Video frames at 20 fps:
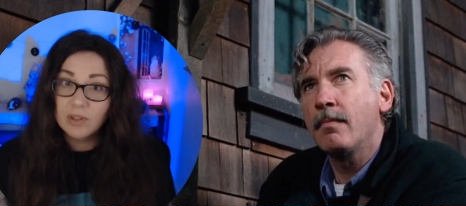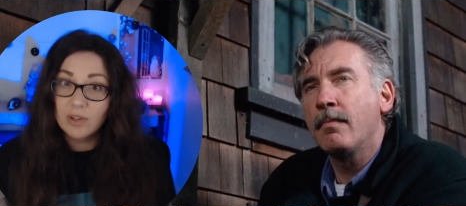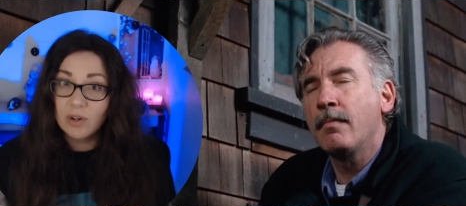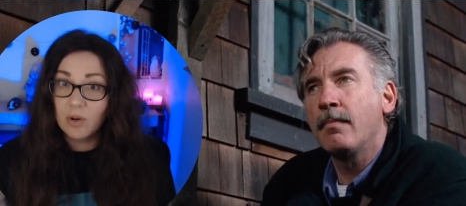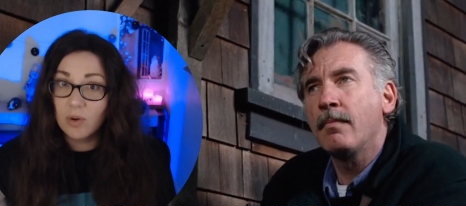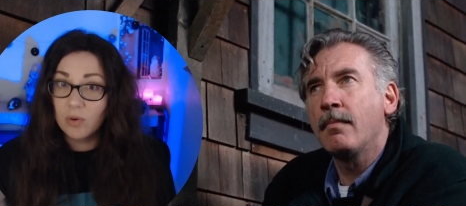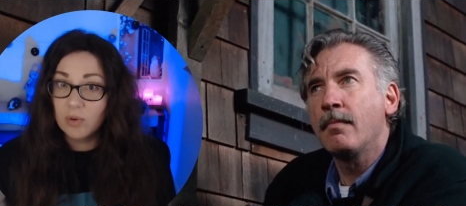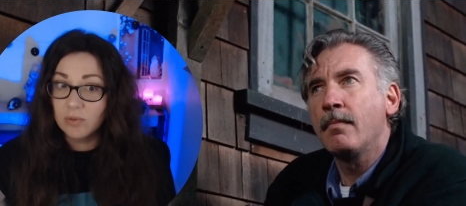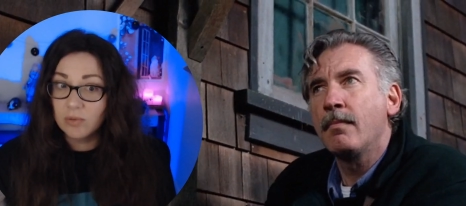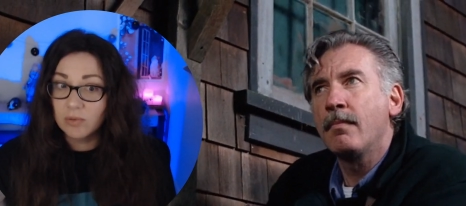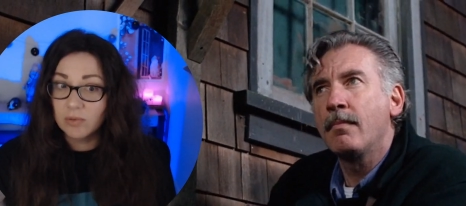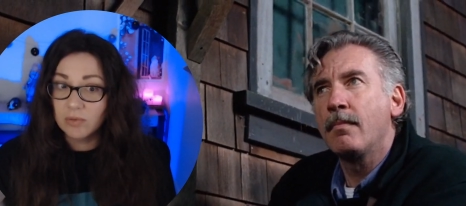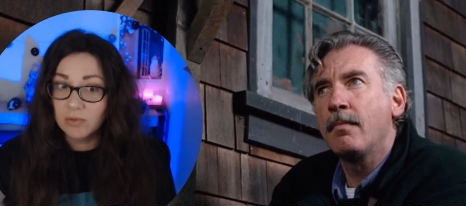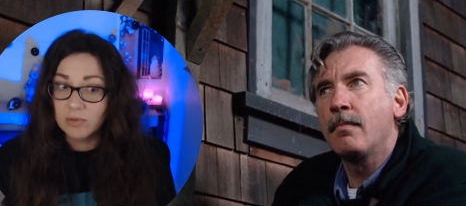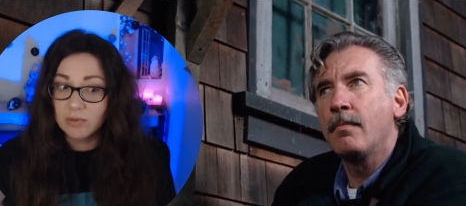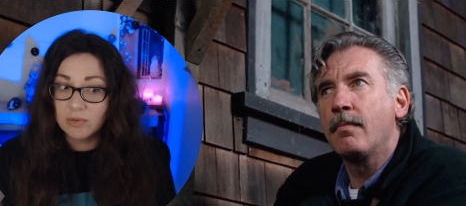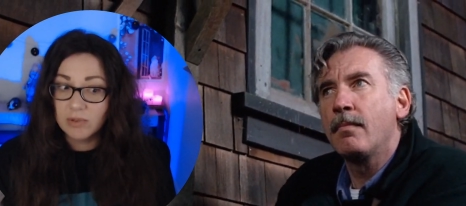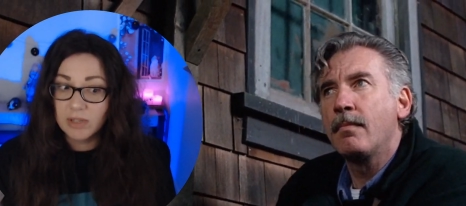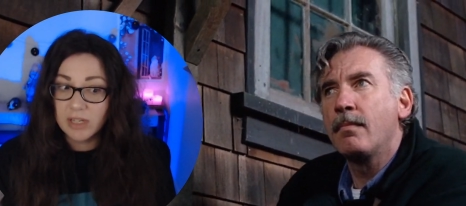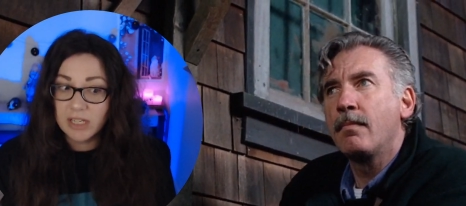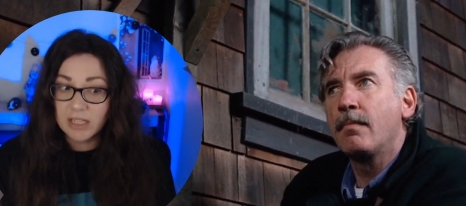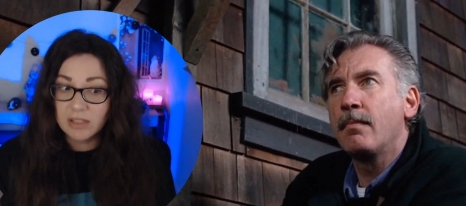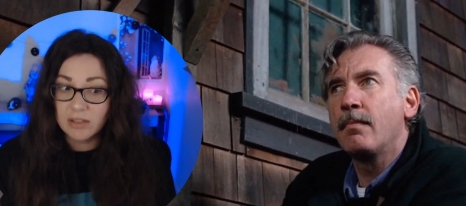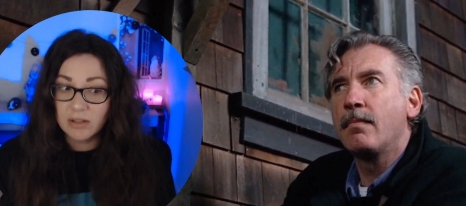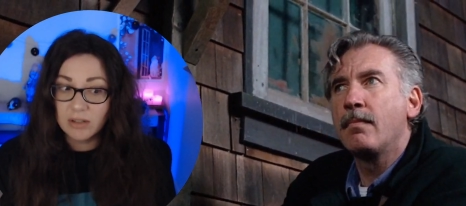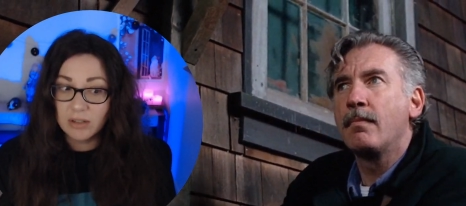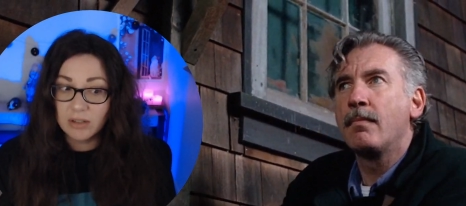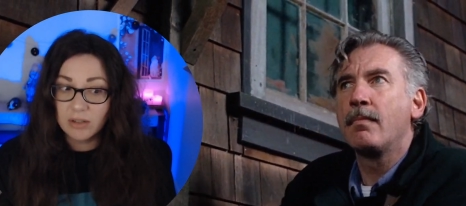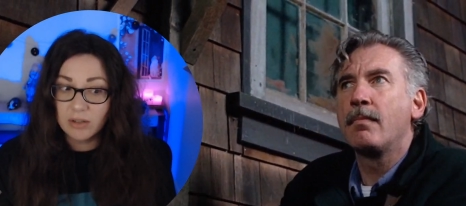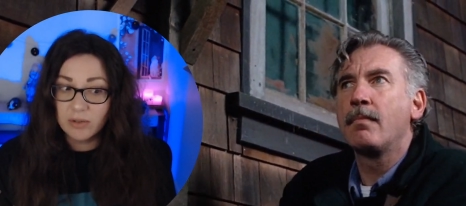Speaker 1: Oh, he's not
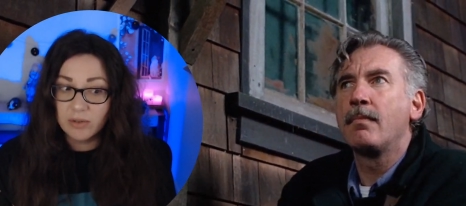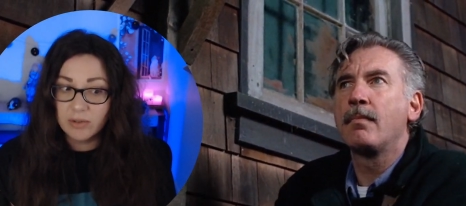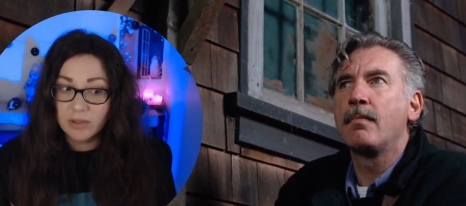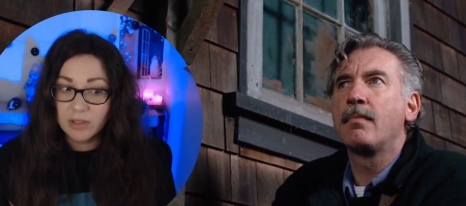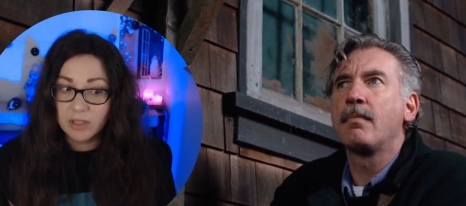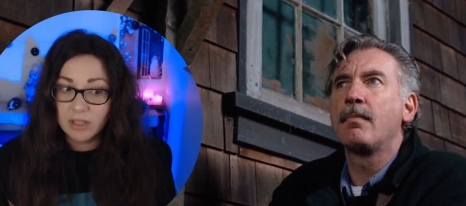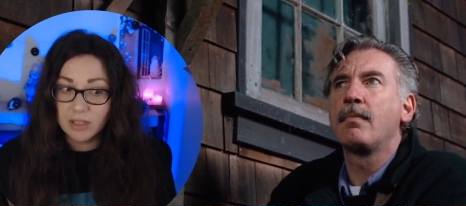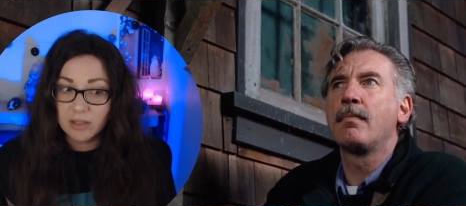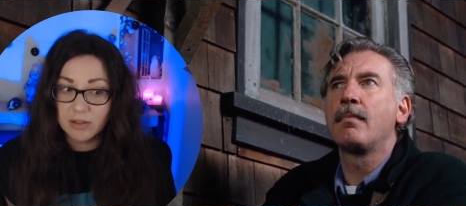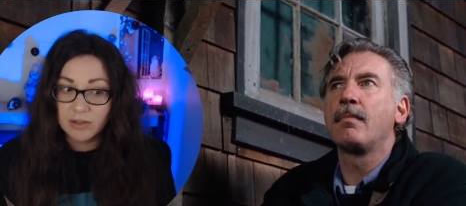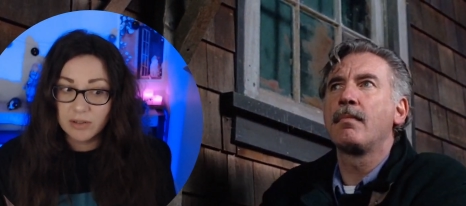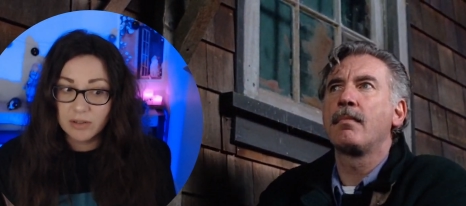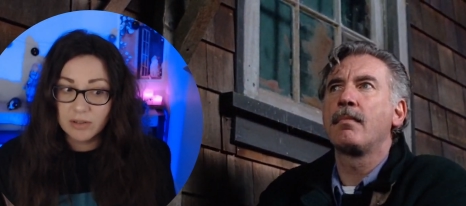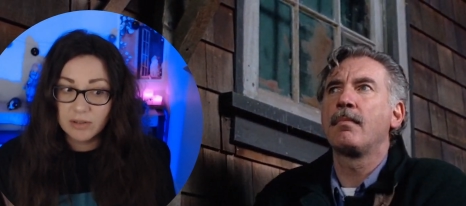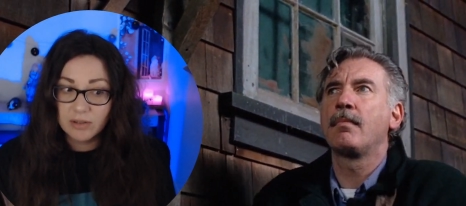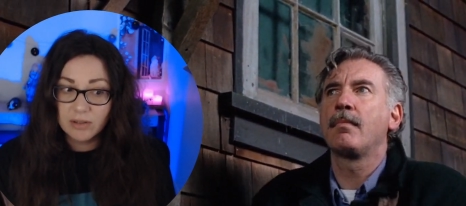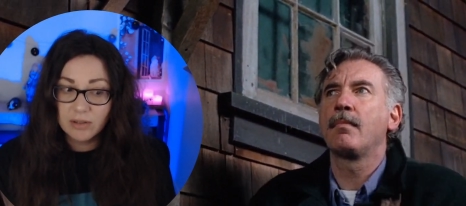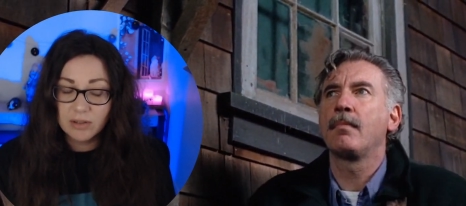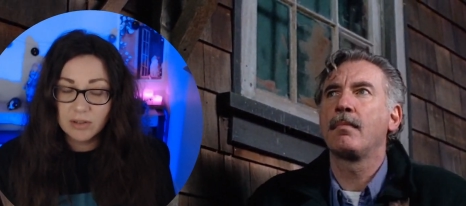alone here.